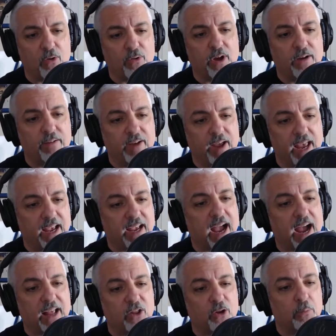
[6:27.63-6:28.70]
of a
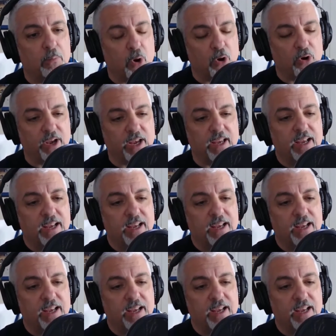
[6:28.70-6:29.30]
Kyler Murray